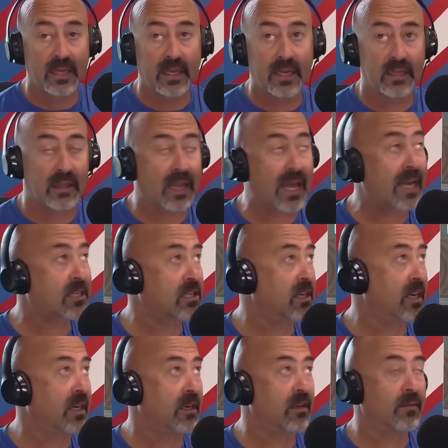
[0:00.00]
And last
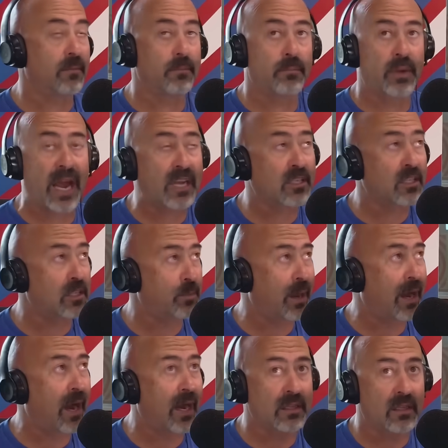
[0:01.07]
night, passes
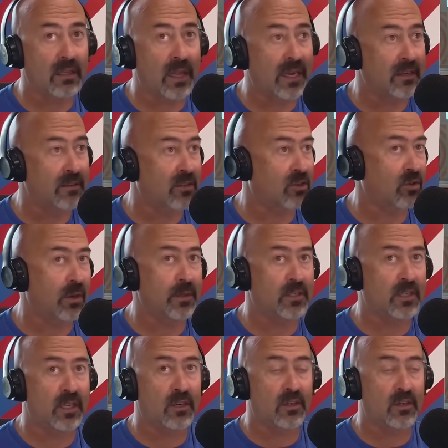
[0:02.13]
behind the line of scrimmage
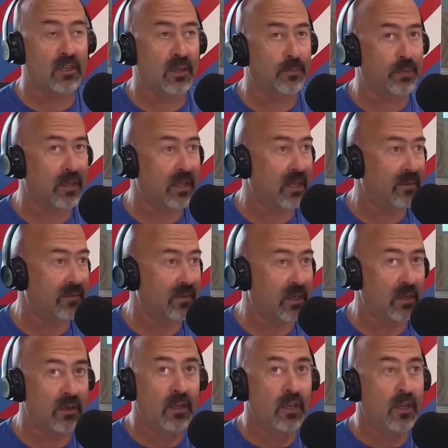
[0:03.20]
they couldn't complete. They
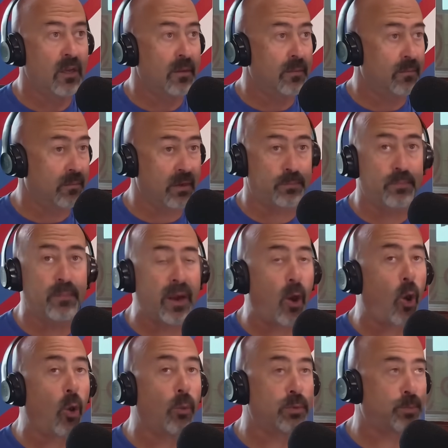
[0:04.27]
didn't even.
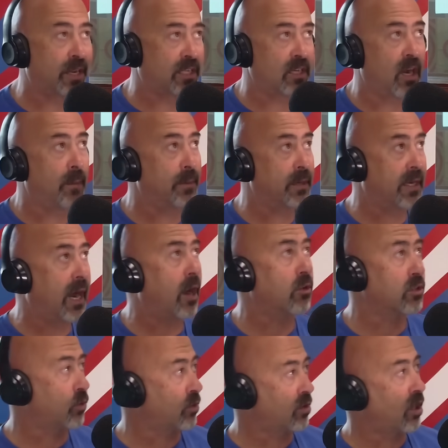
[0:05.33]
Mahomes picks it up, and
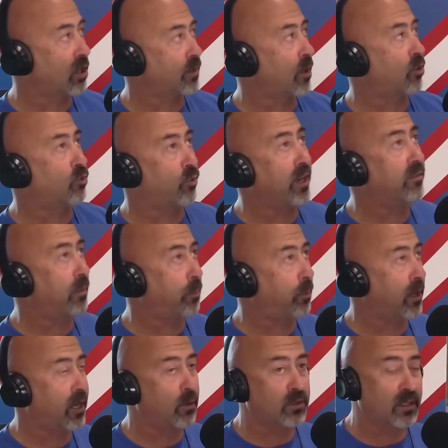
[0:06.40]
Collinsworth talks about how great of a
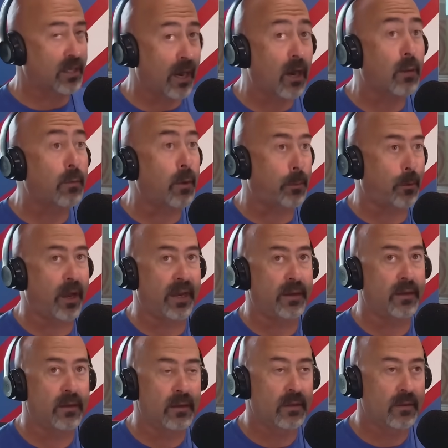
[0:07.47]
play it was. A terrible play.
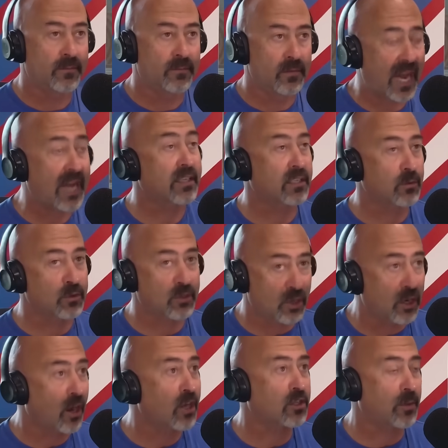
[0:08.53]
Yes, it was
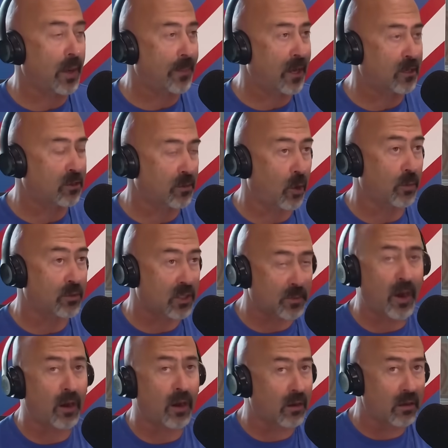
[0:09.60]
good hustle by Patrick Mahomes.
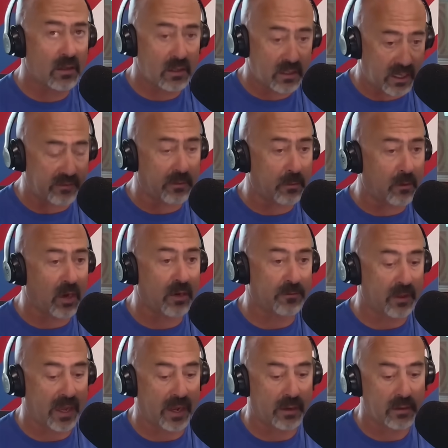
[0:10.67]
Smart. Give him credit for
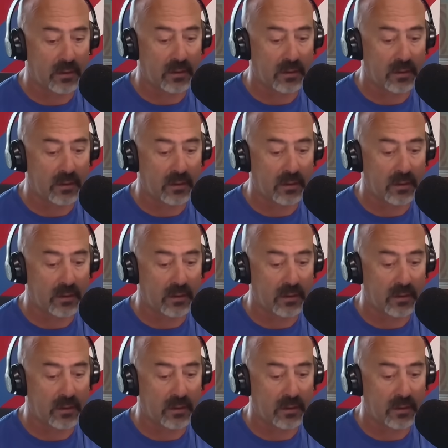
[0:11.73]
that.